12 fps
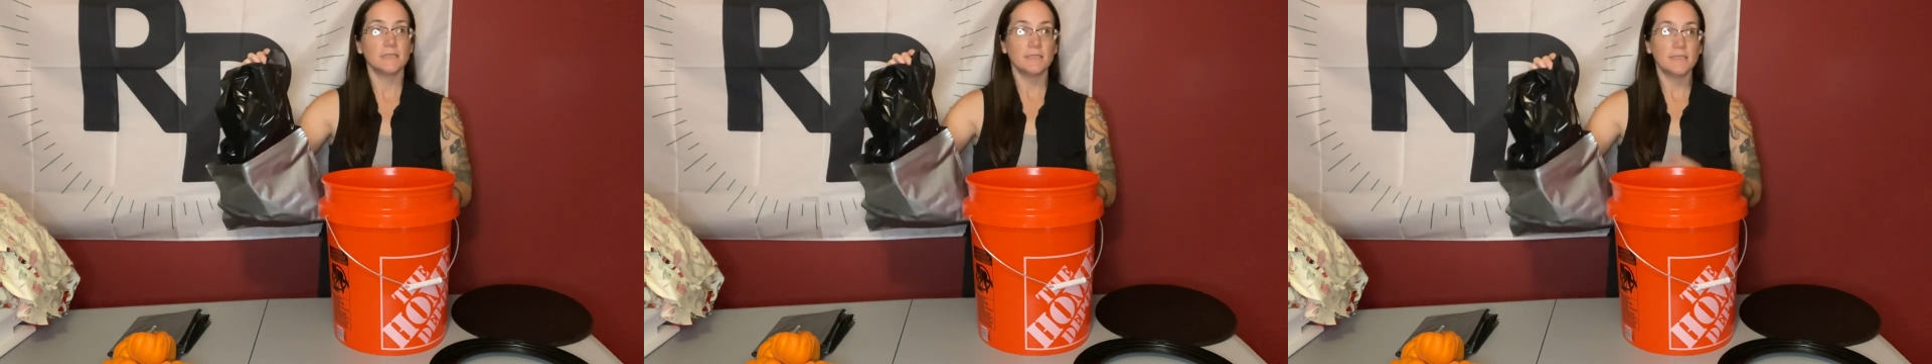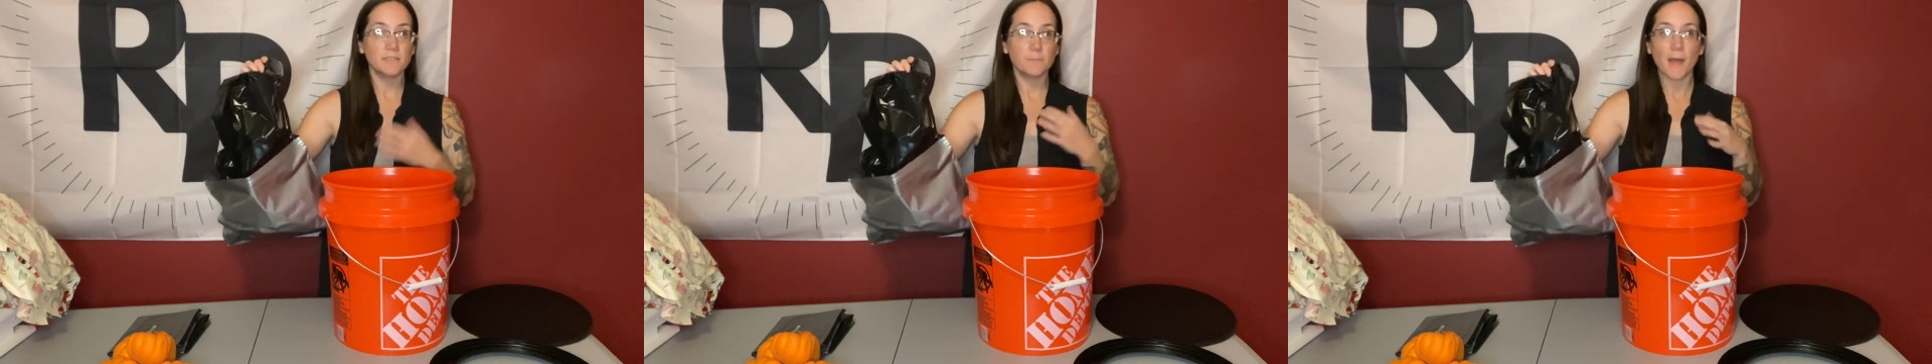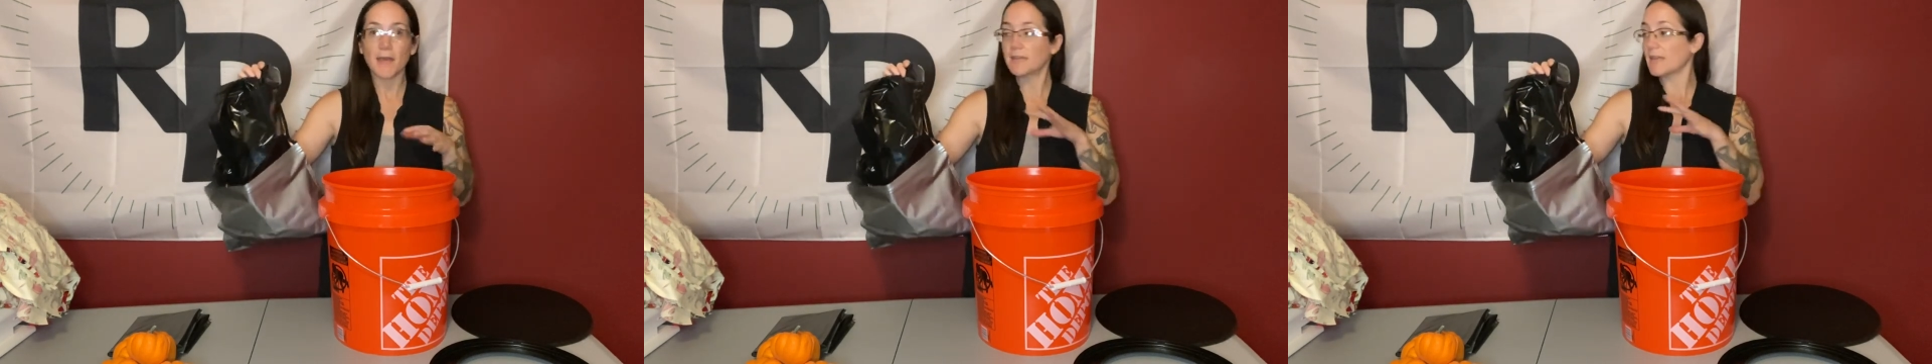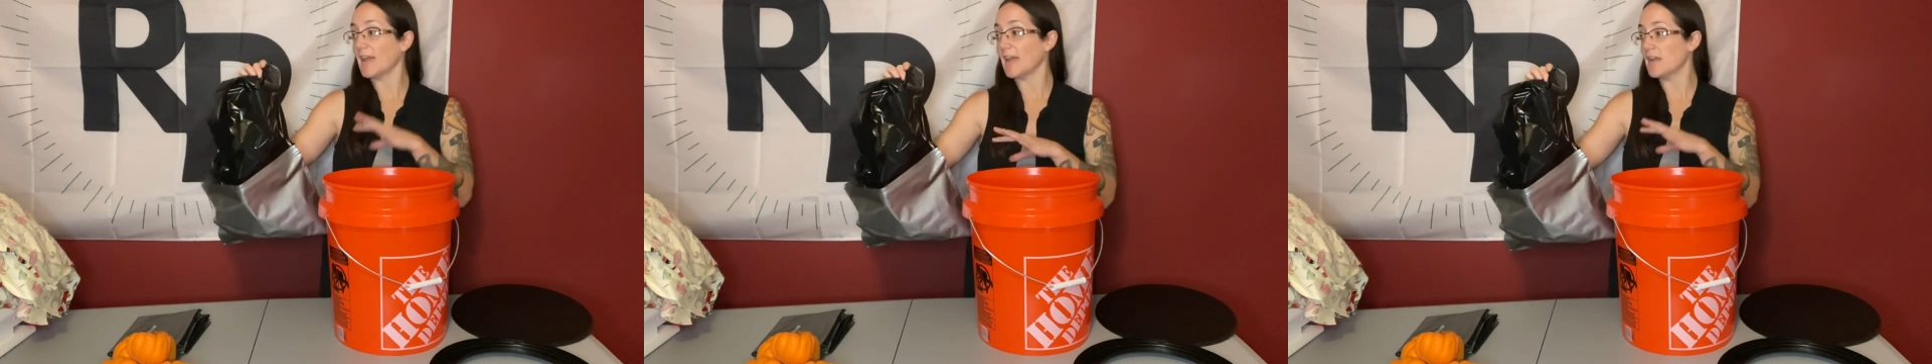This bag
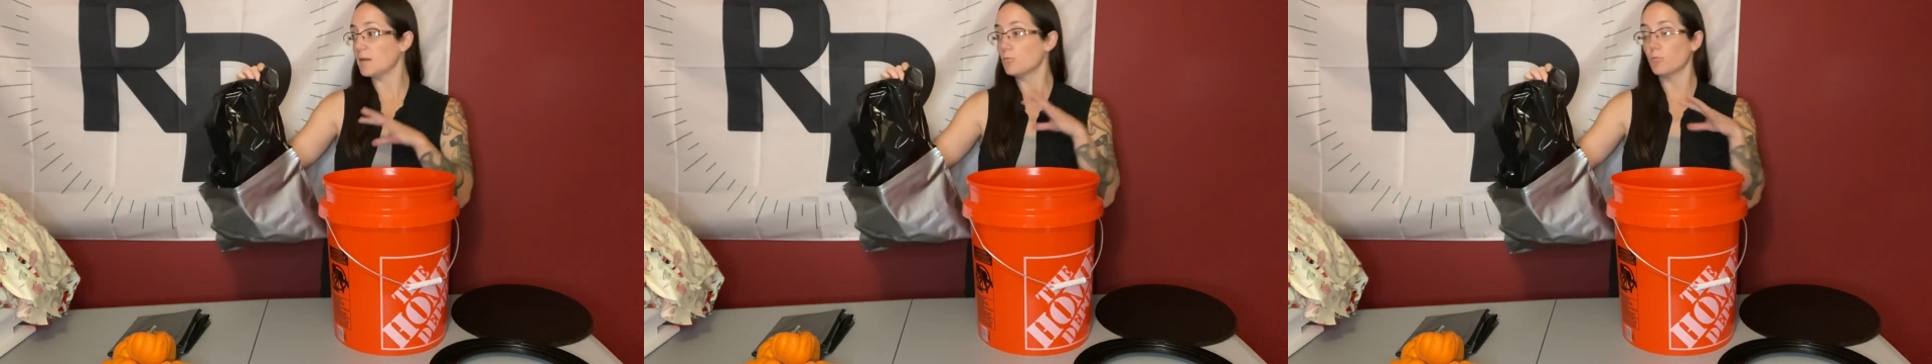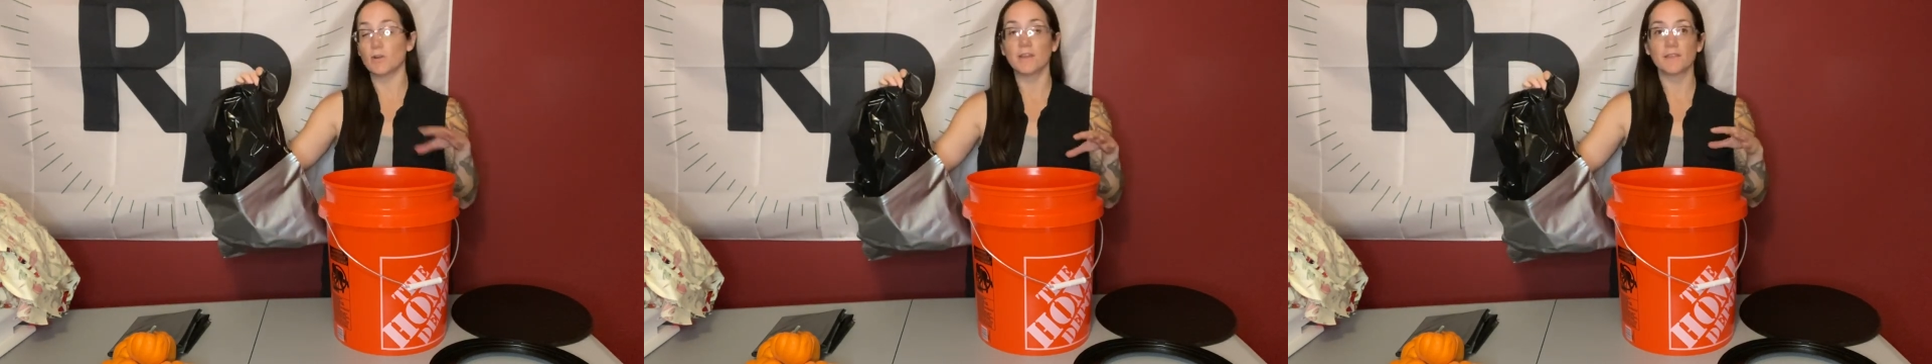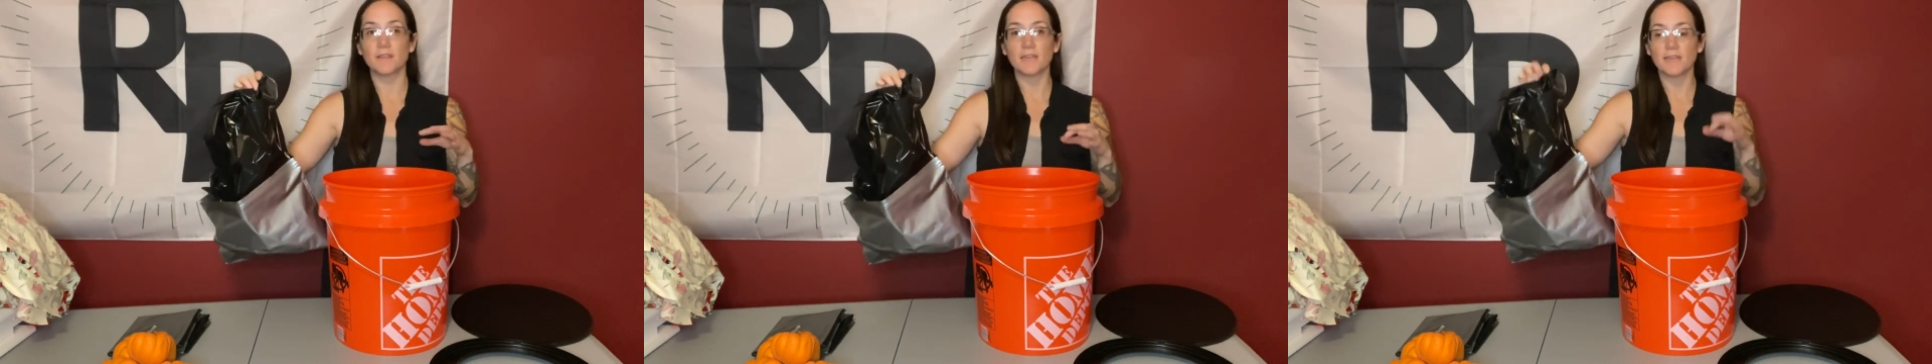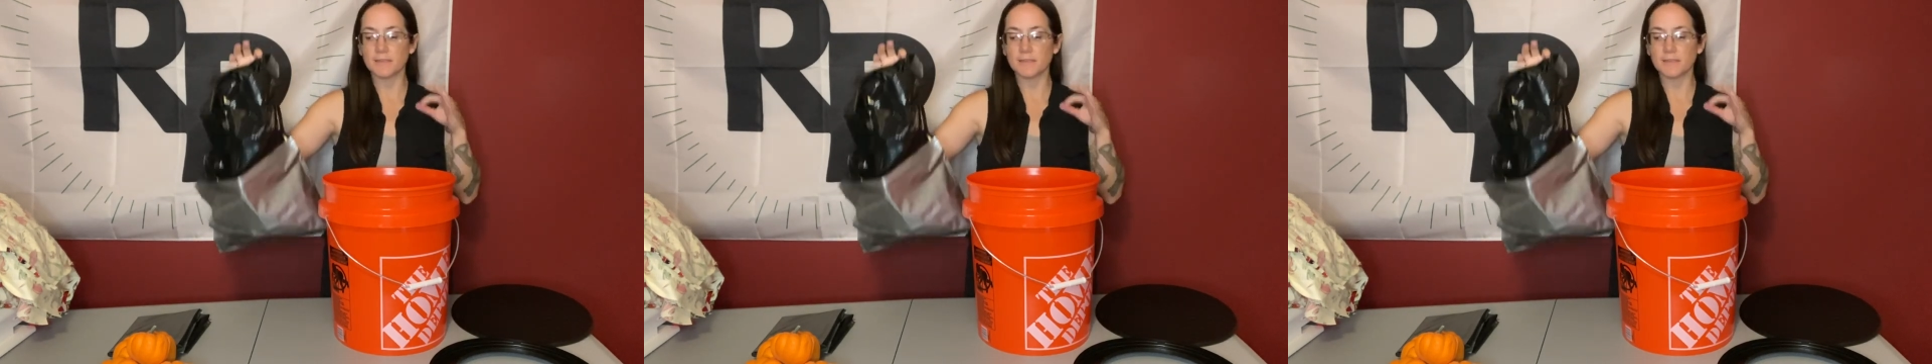came with it,